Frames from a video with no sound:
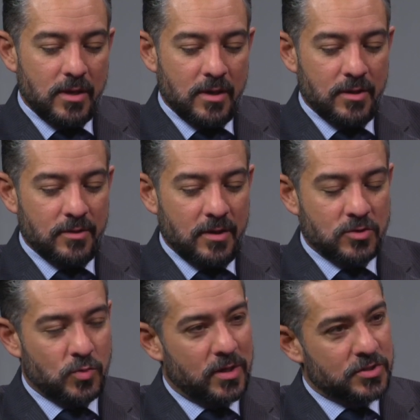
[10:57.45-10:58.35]
and
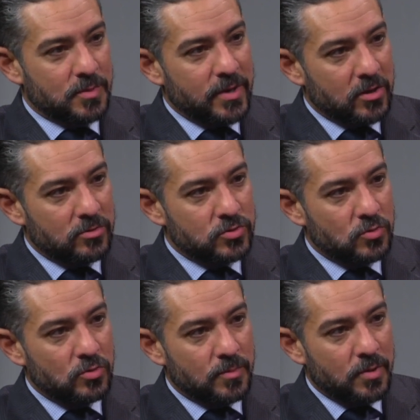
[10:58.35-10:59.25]
as well as the medical
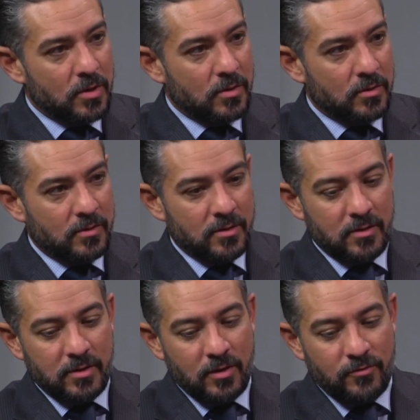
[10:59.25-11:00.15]
school, the Paul
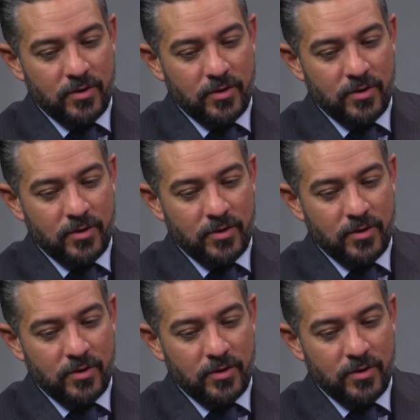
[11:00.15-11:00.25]
uh, L.